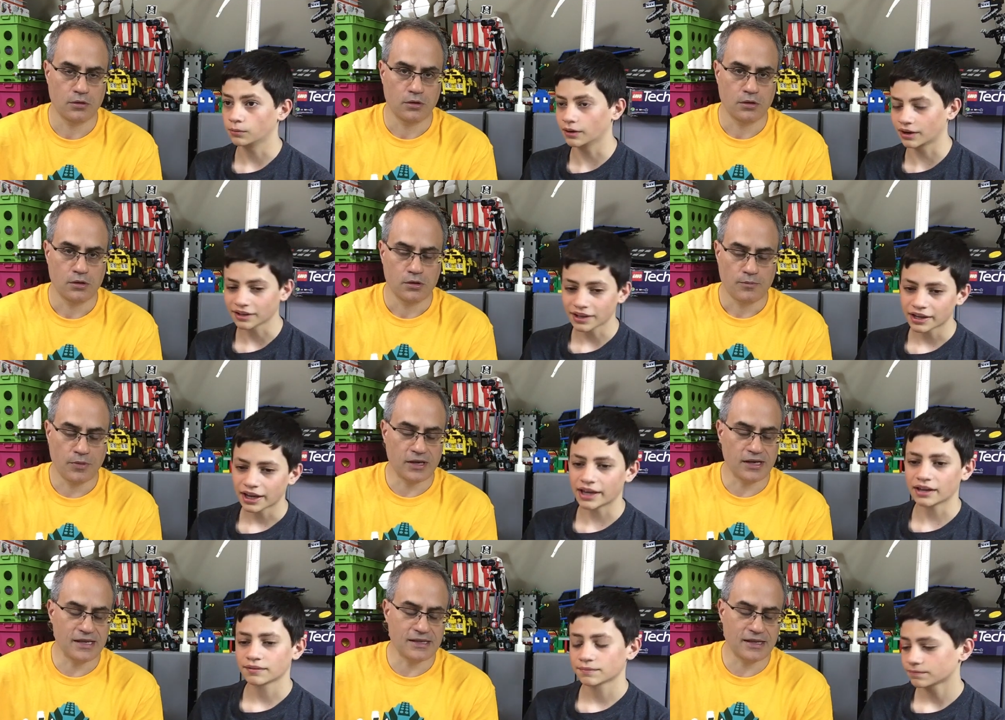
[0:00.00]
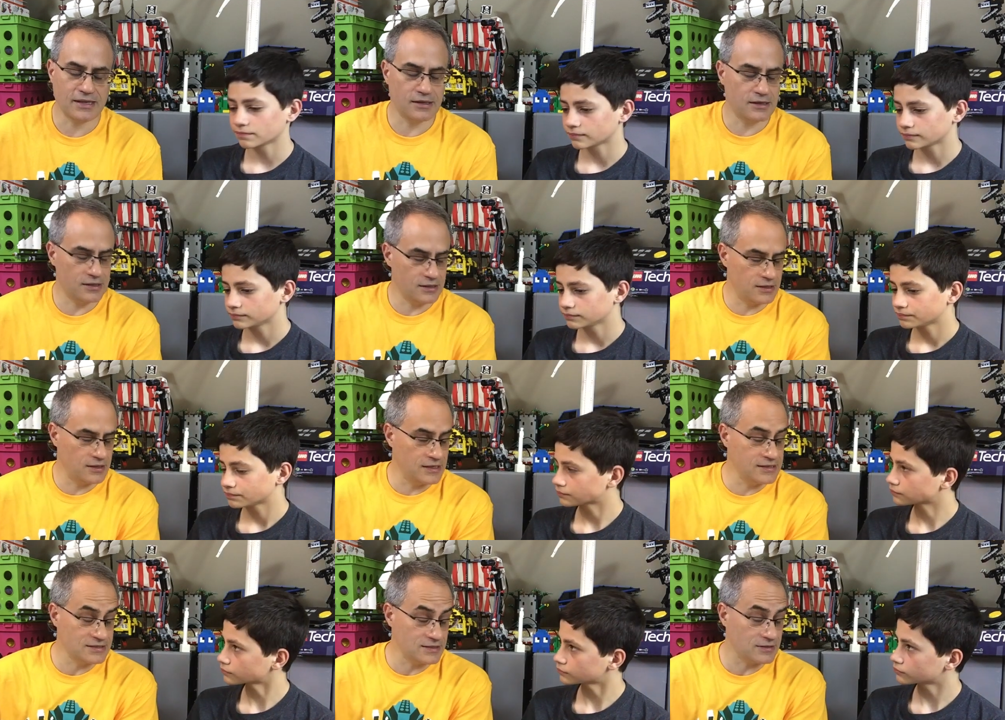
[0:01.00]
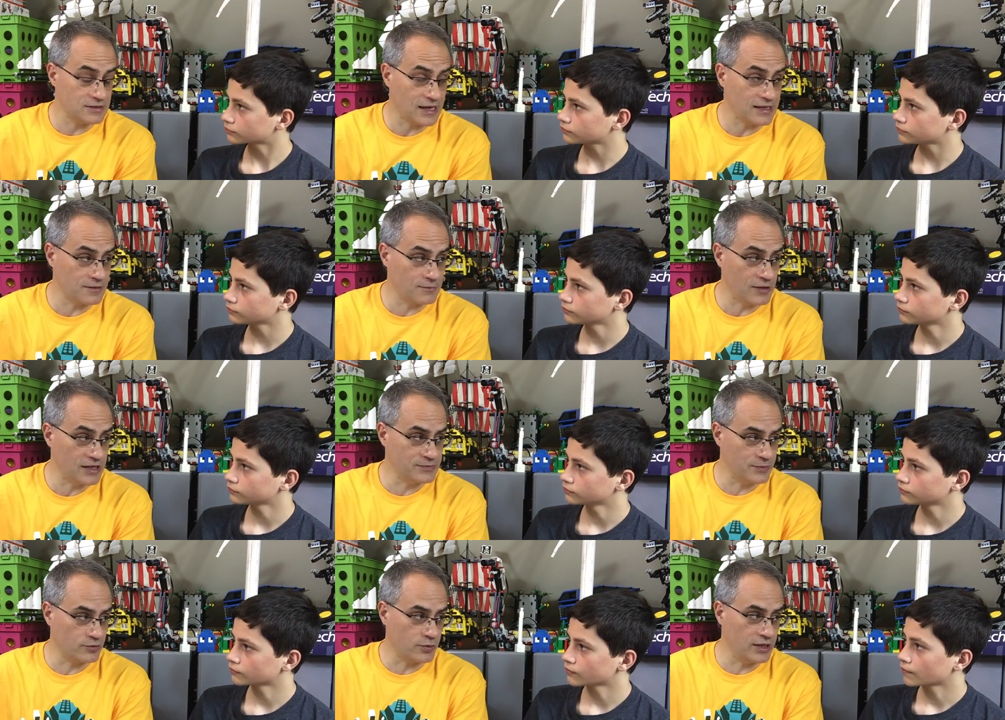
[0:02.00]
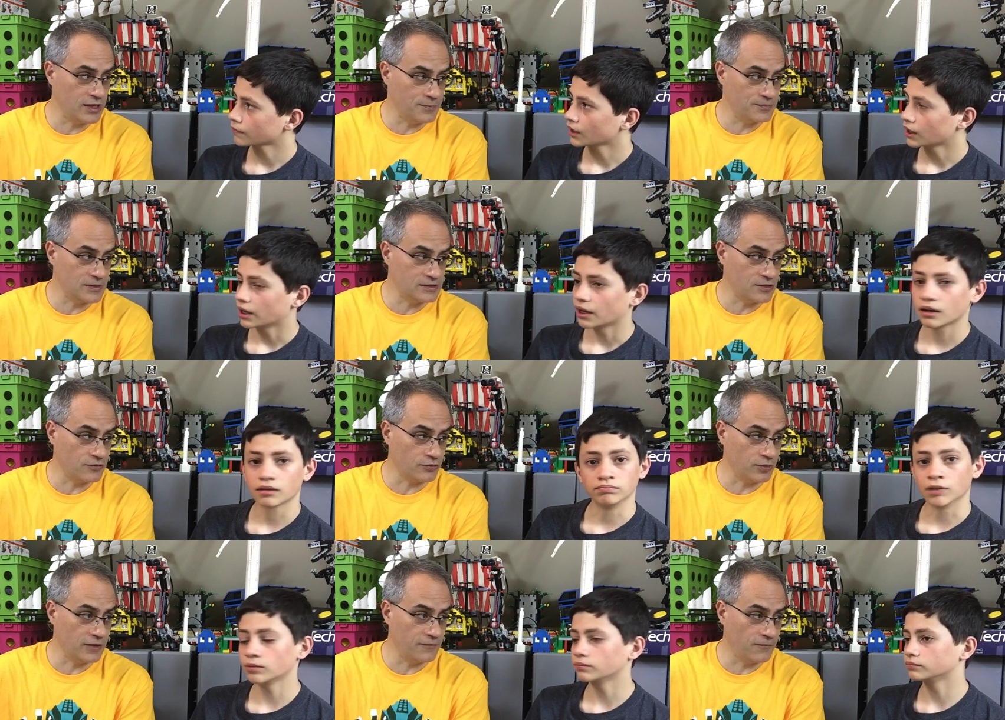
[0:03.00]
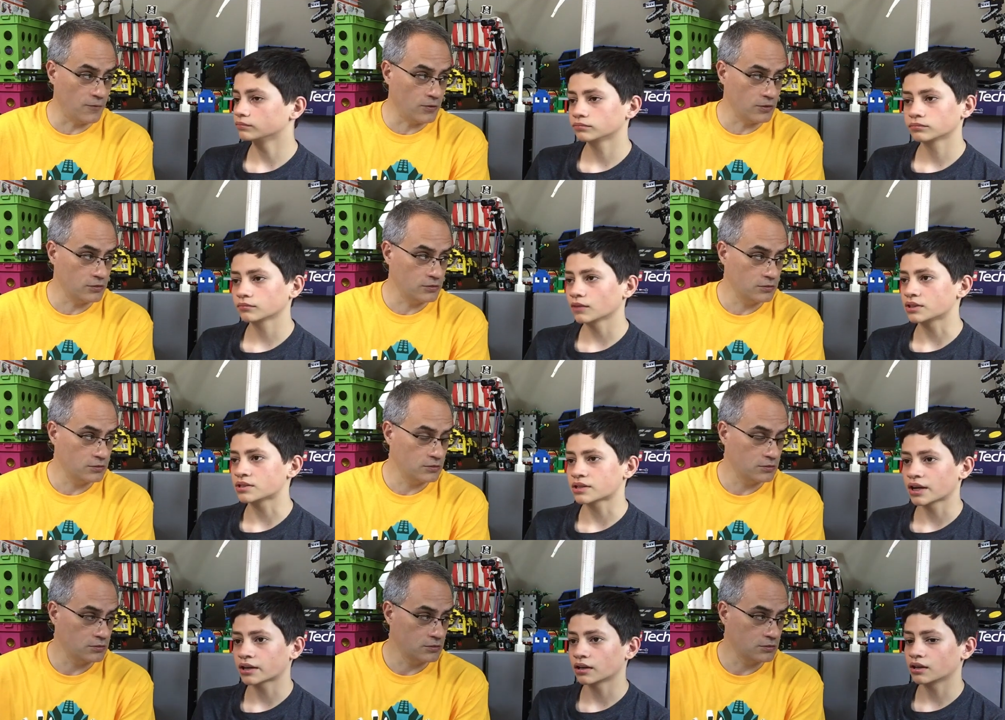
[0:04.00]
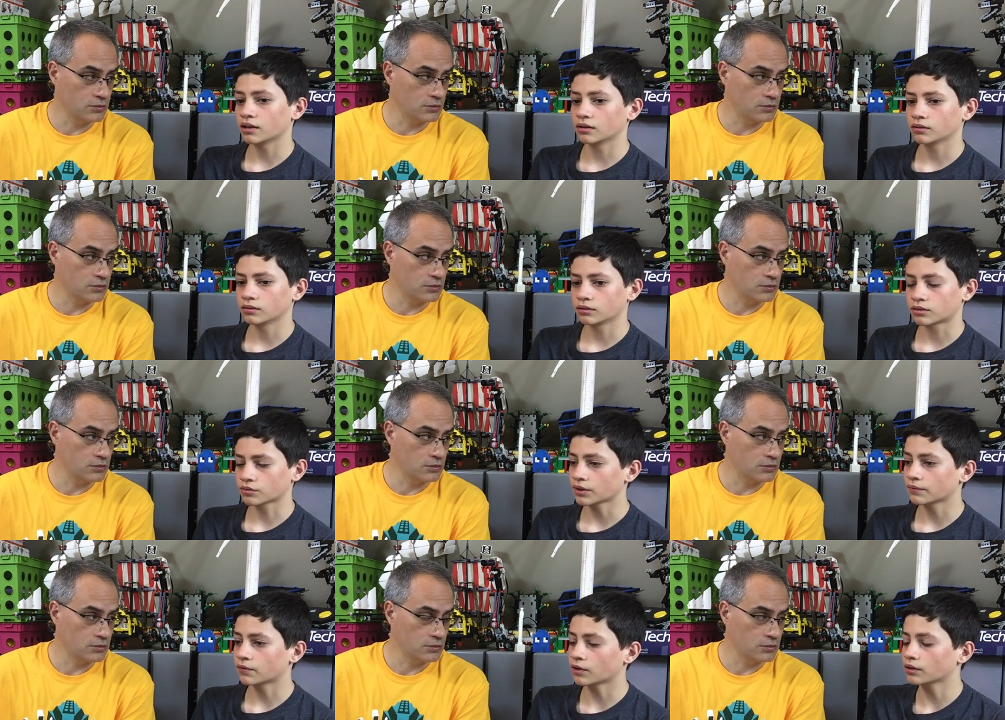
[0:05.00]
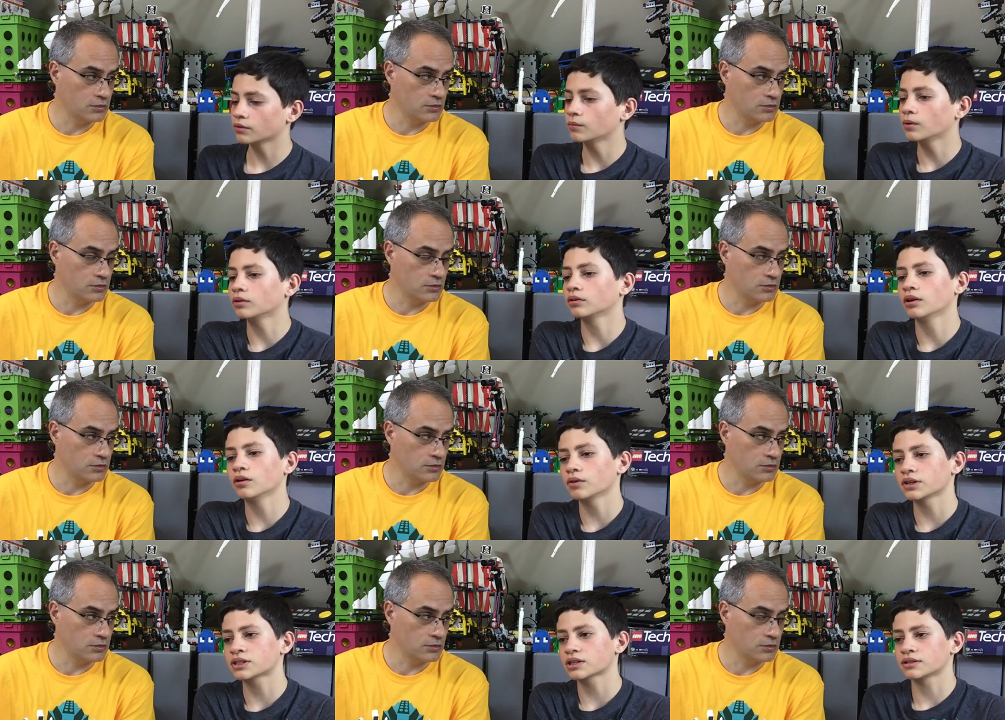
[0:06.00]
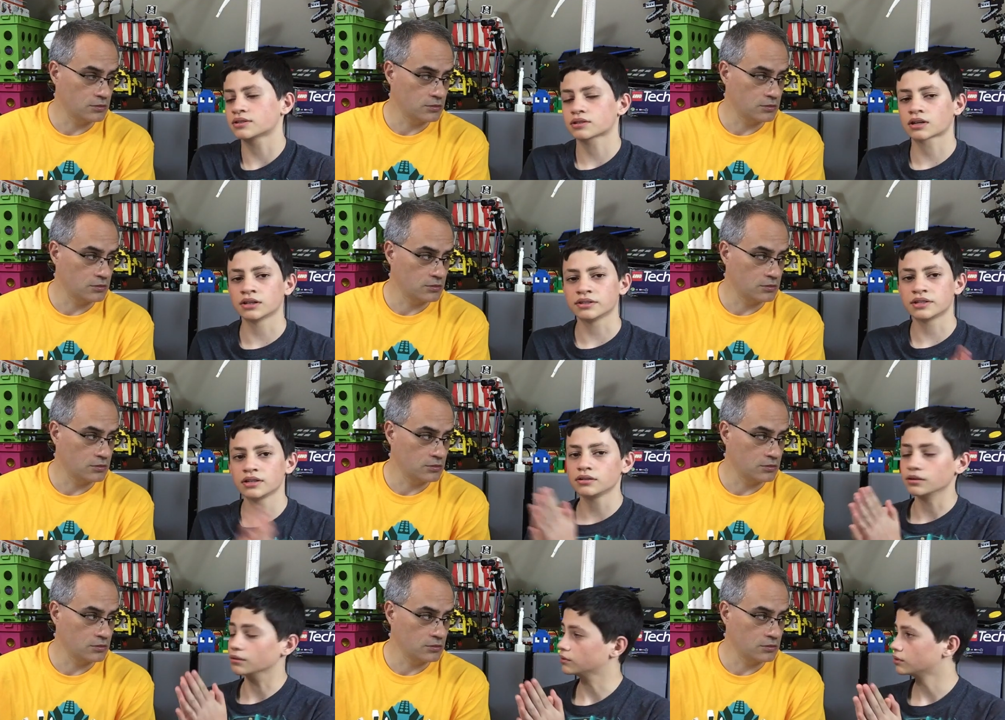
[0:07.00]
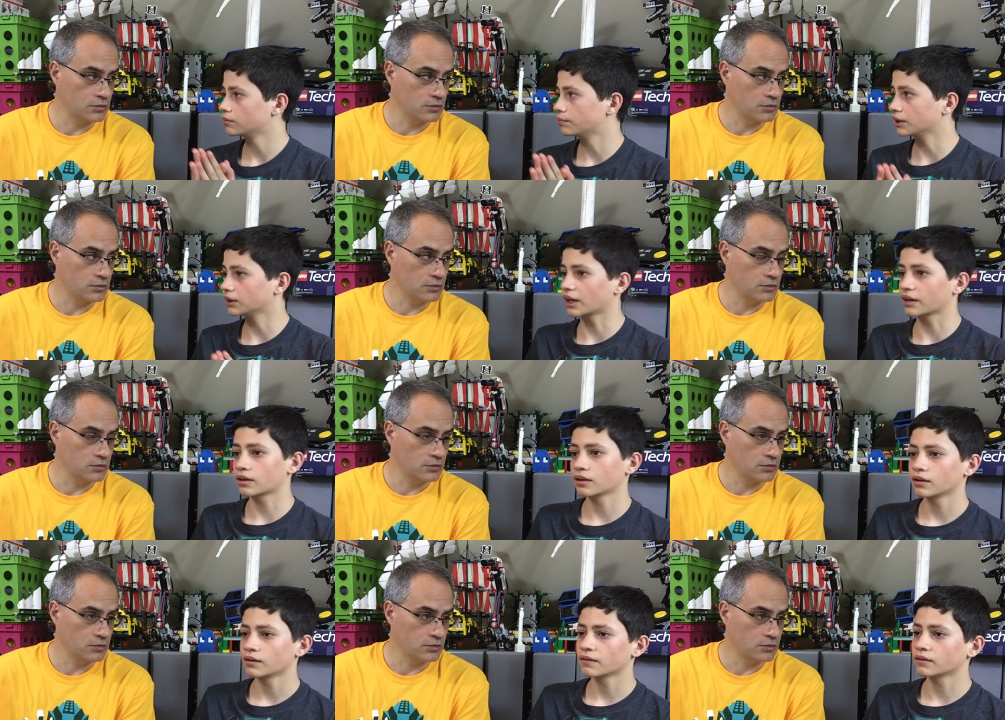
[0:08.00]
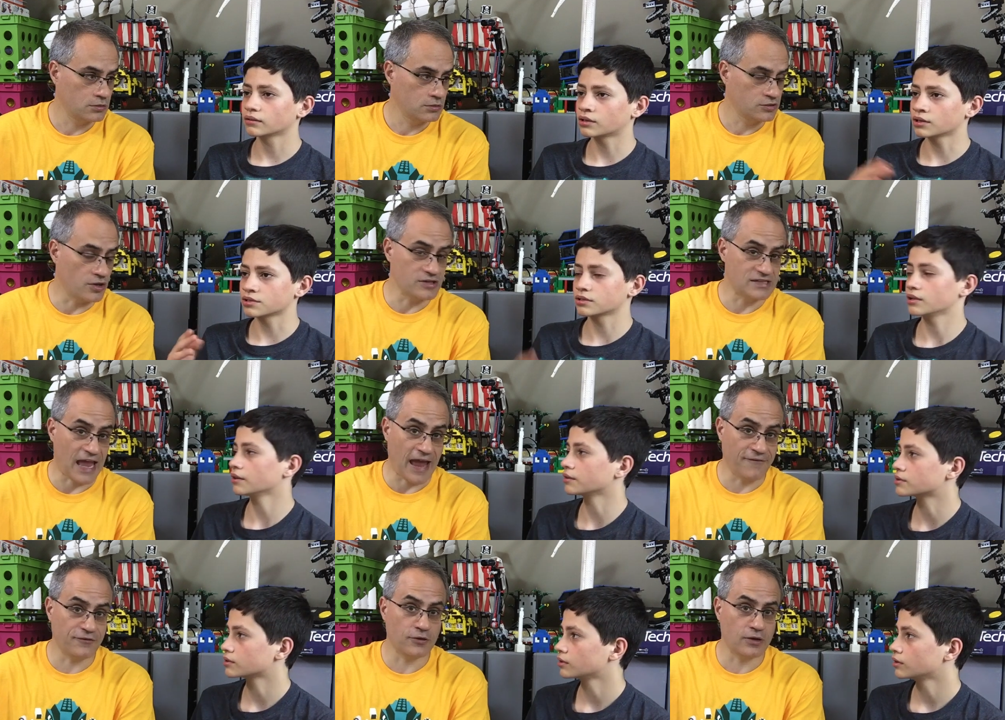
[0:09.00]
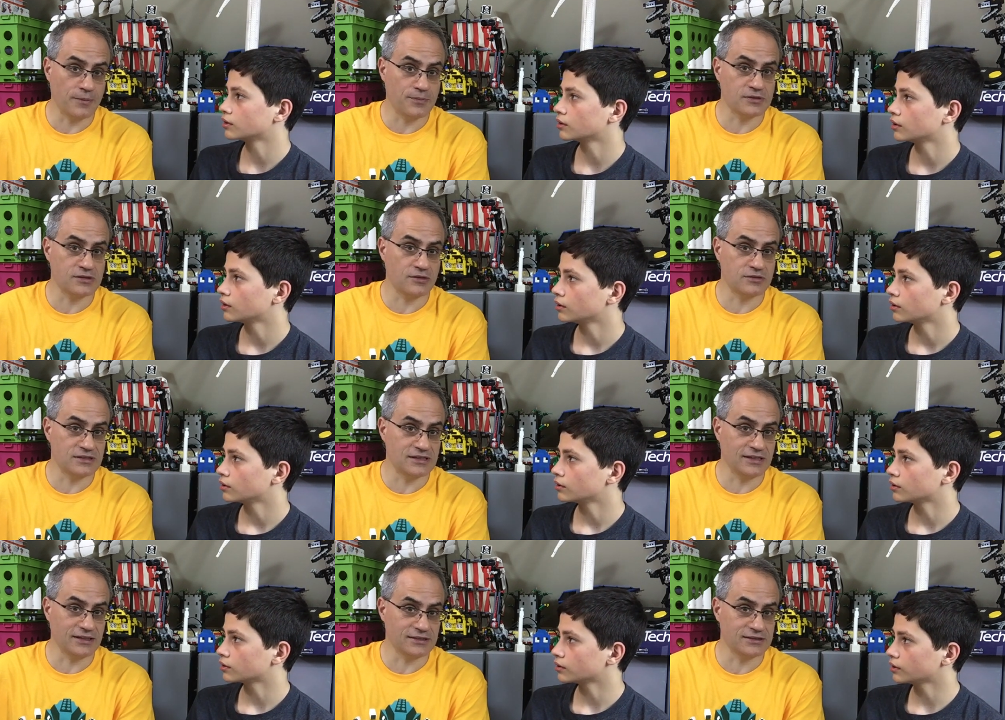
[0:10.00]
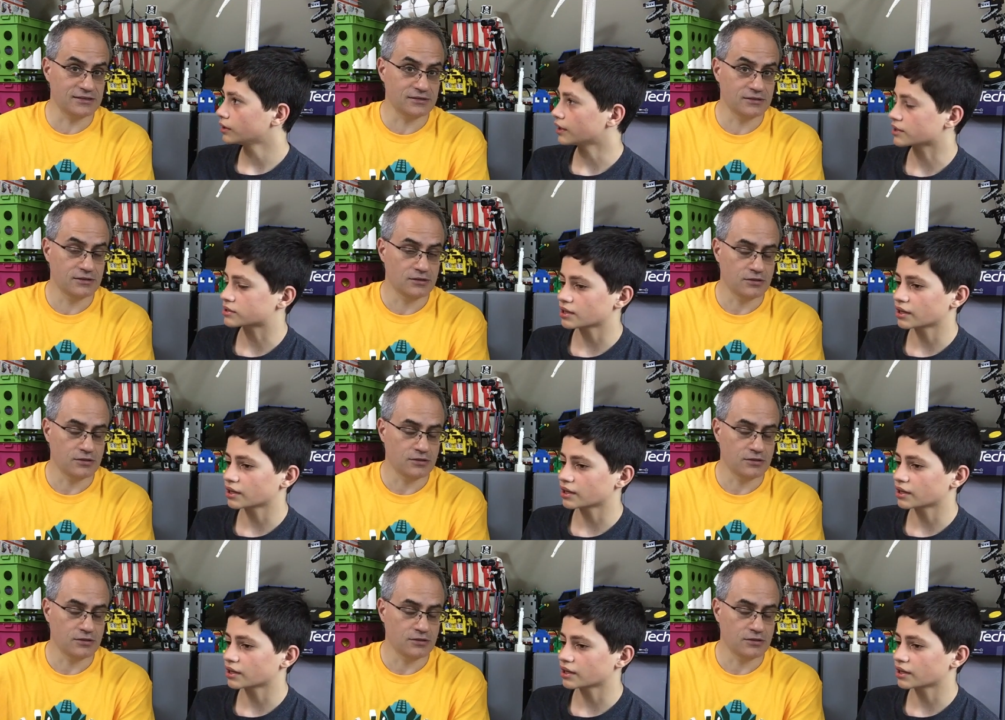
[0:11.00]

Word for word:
Speaker 1: but is, it, is it taking place between episode three no, and four? It's taking
Speaker 2: three and four. No, well, no, it's it's continued, but like because after
Speaker 1: episode six. Yes.